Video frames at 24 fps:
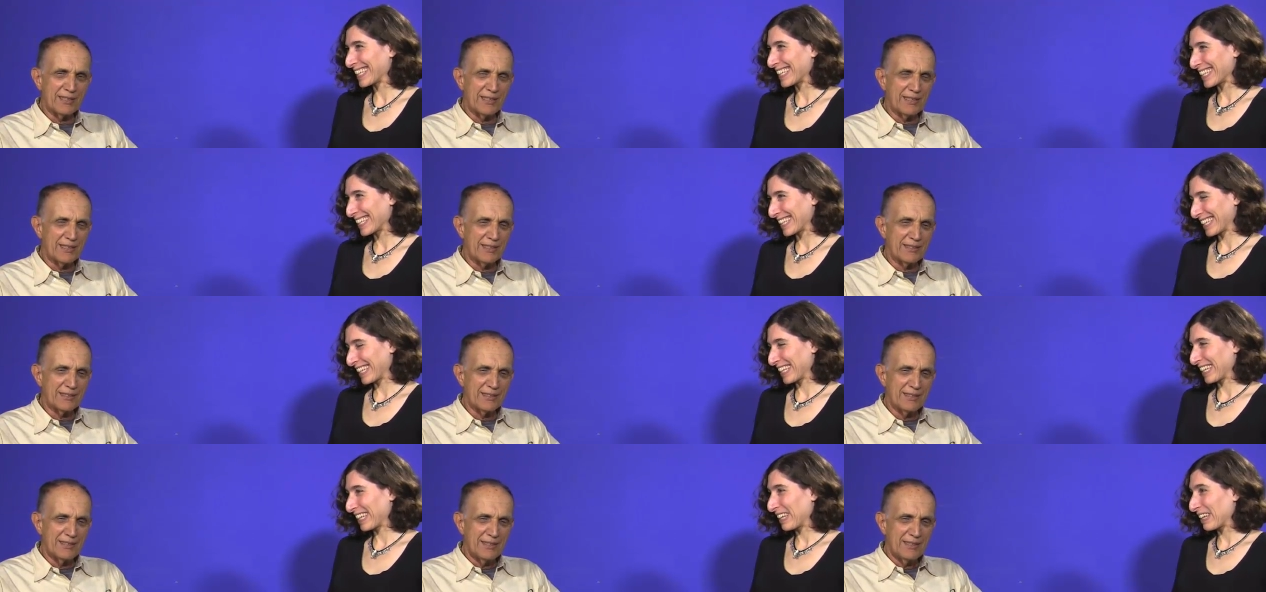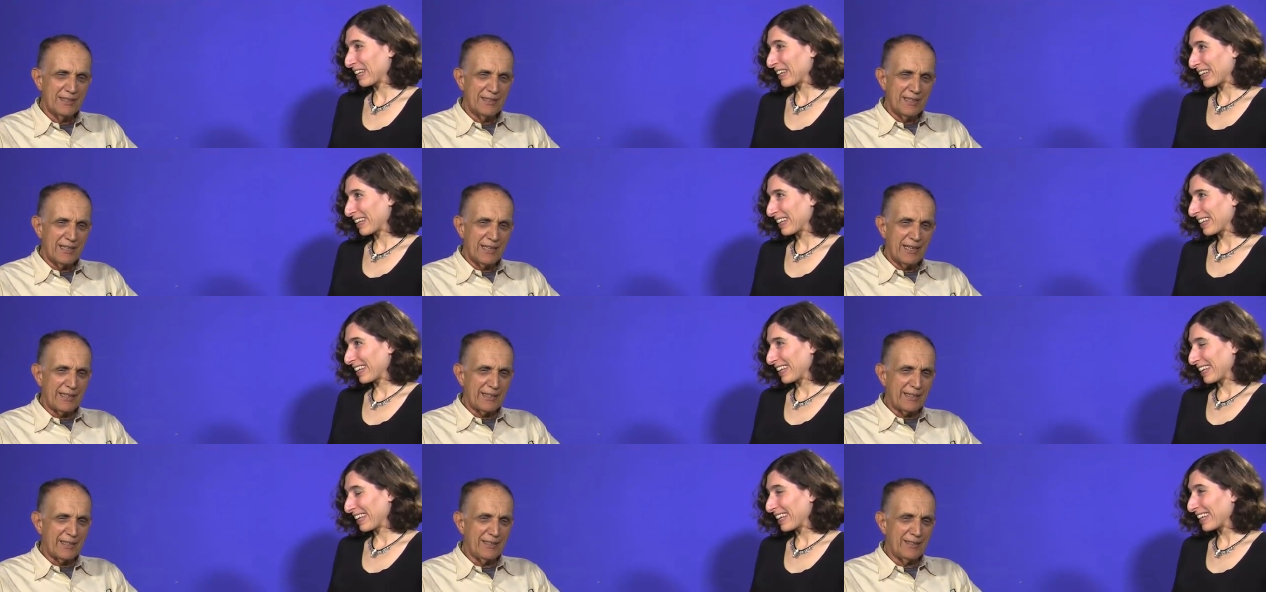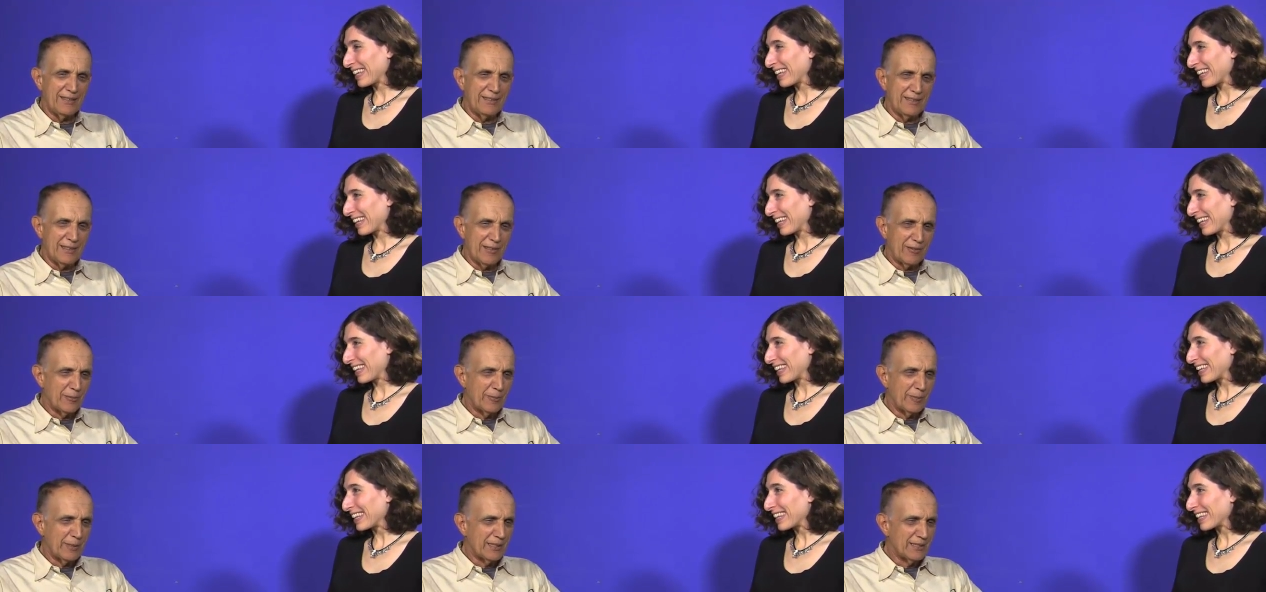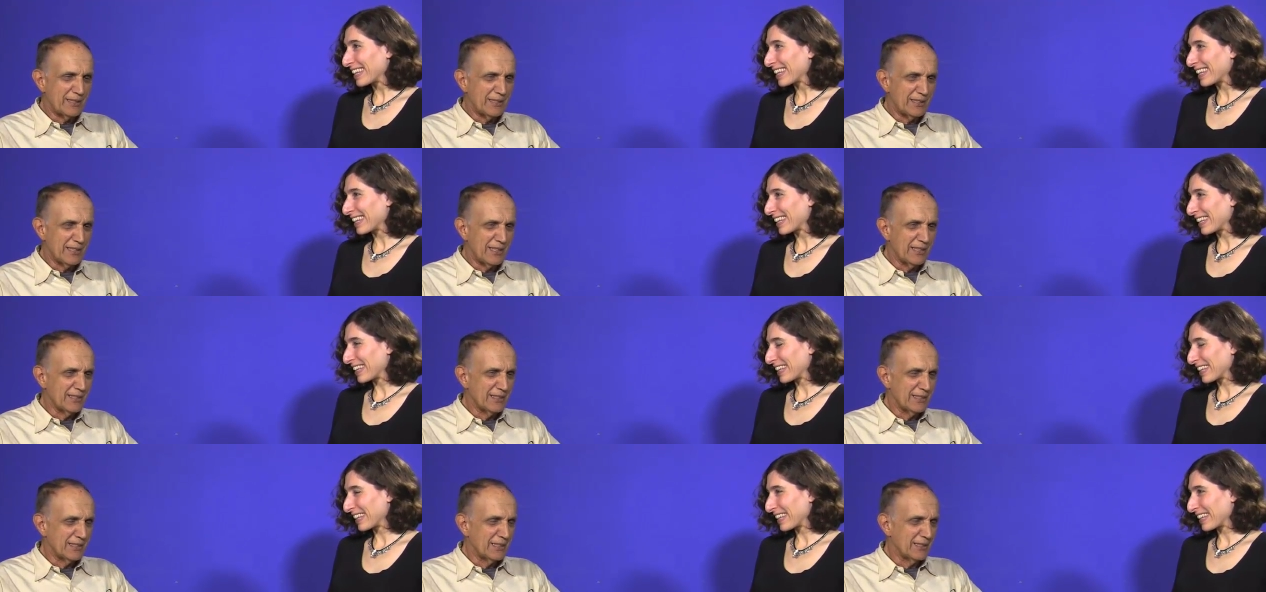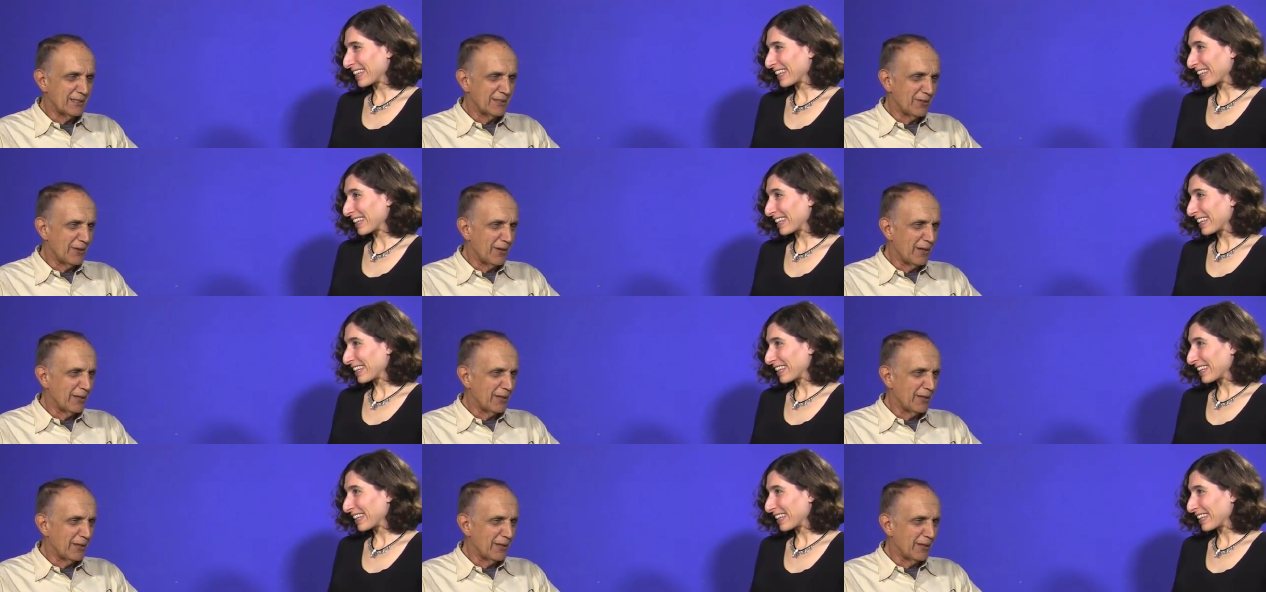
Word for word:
Speaker 1: uh, like everybody says that there